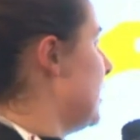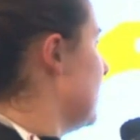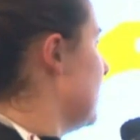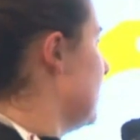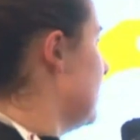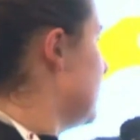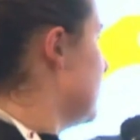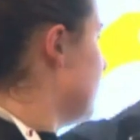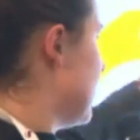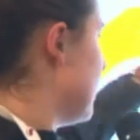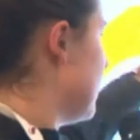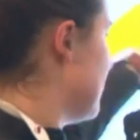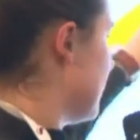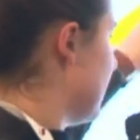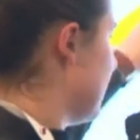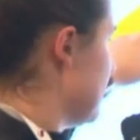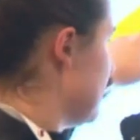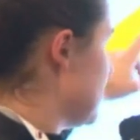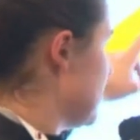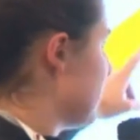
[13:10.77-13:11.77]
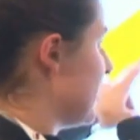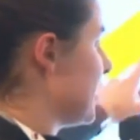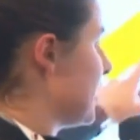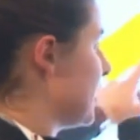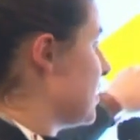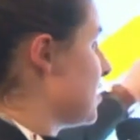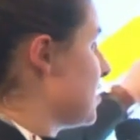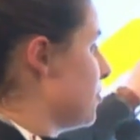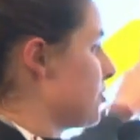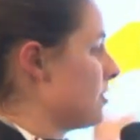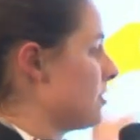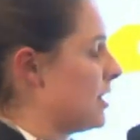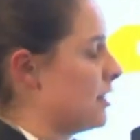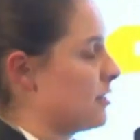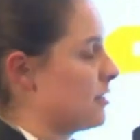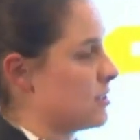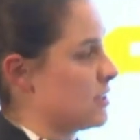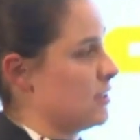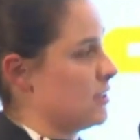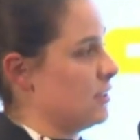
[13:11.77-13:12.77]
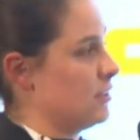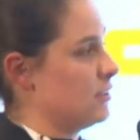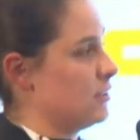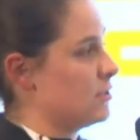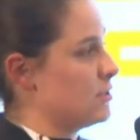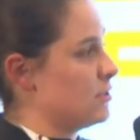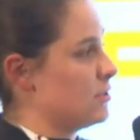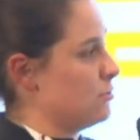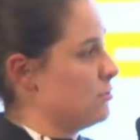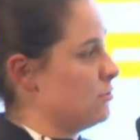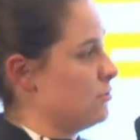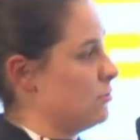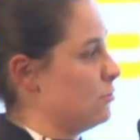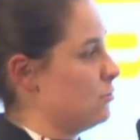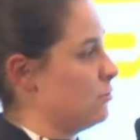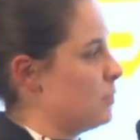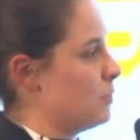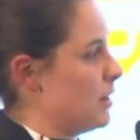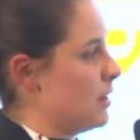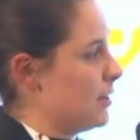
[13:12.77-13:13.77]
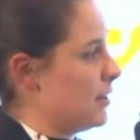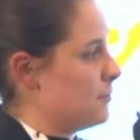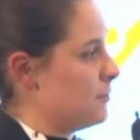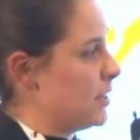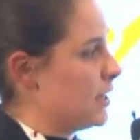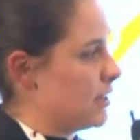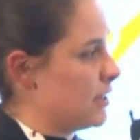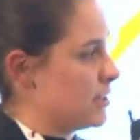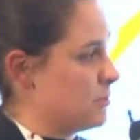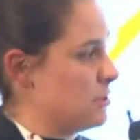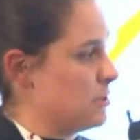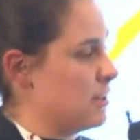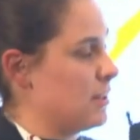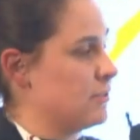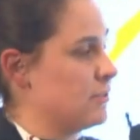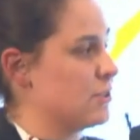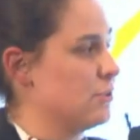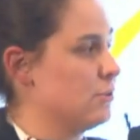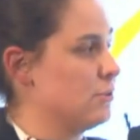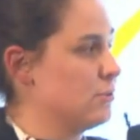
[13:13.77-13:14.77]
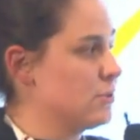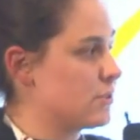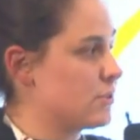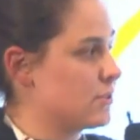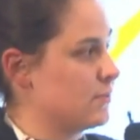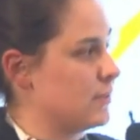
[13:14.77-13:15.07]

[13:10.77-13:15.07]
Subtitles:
The developer then provides social housing to eligible households.